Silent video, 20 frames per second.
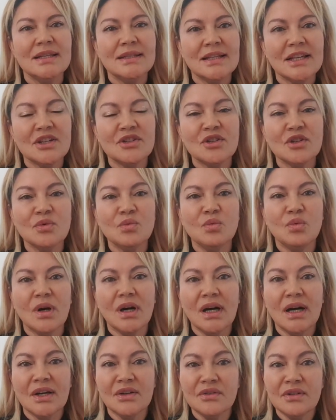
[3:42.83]
Section
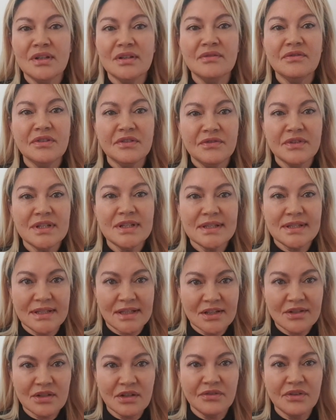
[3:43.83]

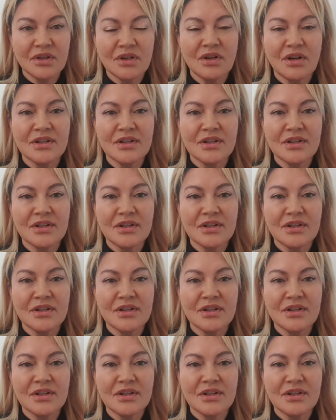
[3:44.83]
156 of the